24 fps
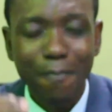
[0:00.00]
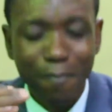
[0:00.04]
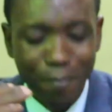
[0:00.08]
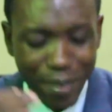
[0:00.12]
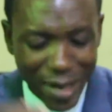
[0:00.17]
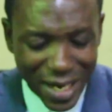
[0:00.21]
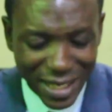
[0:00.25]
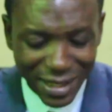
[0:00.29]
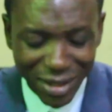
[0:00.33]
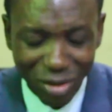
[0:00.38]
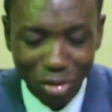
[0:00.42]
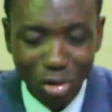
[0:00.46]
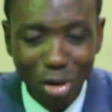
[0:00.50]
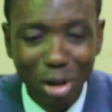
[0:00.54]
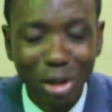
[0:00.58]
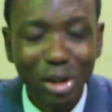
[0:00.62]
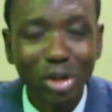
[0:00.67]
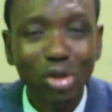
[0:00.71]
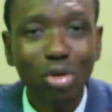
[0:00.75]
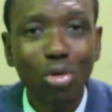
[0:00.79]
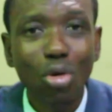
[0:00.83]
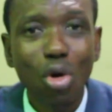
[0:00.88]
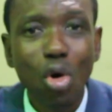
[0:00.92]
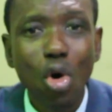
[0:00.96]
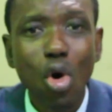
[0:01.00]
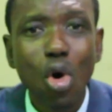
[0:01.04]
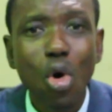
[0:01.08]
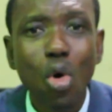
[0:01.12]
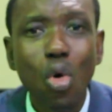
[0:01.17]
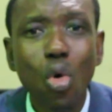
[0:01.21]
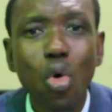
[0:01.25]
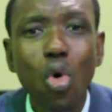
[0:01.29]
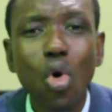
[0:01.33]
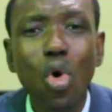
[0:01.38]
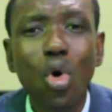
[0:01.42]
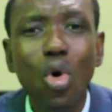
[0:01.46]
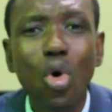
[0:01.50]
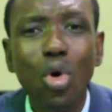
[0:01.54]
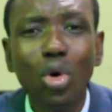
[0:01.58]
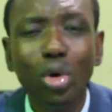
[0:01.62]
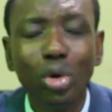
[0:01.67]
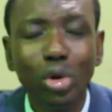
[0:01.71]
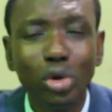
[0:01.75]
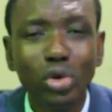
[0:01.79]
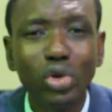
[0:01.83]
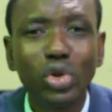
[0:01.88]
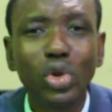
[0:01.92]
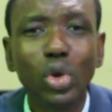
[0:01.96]
pastors
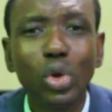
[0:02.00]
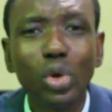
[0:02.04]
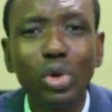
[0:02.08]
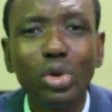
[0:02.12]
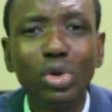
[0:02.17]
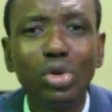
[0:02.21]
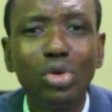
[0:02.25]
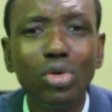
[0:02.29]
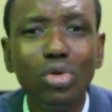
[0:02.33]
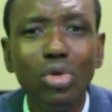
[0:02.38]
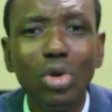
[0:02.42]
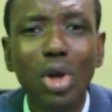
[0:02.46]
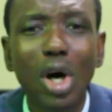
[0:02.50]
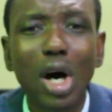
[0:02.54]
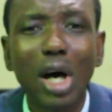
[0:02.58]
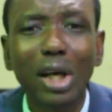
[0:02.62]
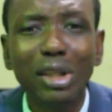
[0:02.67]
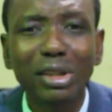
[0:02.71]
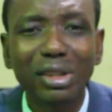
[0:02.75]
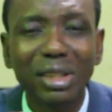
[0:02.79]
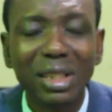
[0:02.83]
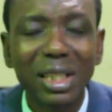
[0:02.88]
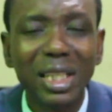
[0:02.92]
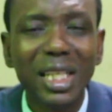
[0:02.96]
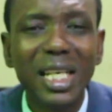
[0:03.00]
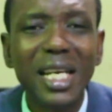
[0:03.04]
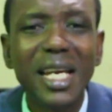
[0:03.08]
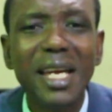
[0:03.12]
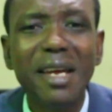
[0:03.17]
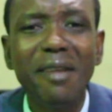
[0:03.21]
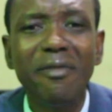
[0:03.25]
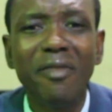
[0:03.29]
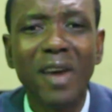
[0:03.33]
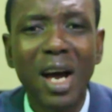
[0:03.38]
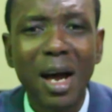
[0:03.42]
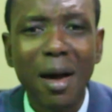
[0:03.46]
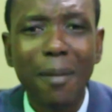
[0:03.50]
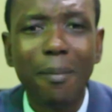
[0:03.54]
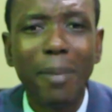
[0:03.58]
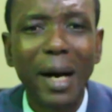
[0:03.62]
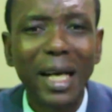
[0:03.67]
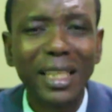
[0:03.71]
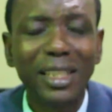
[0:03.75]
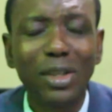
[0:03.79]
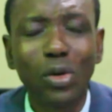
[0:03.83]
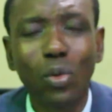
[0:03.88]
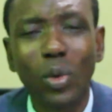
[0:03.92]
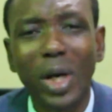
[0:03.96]
who do not live
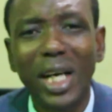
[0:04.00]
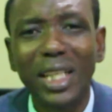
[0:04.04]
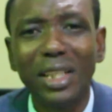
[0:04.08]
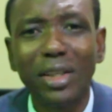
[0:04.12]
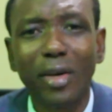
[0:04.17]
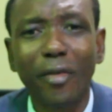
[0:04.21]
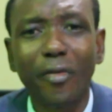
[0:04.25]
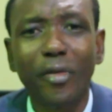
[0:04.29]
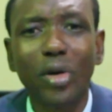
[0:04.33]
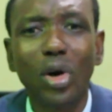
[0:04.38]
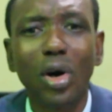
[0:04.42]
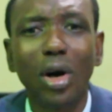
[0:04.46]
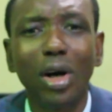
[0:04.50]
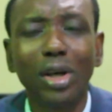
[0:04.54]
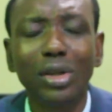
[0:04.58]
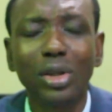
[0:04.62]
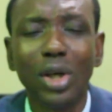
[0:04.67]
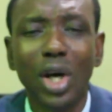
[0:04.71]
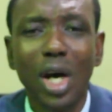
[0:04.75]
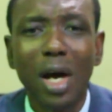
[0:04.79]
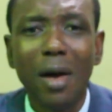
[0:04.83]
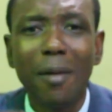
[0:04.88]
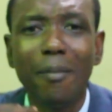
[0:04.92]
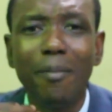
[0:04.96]
by the word of God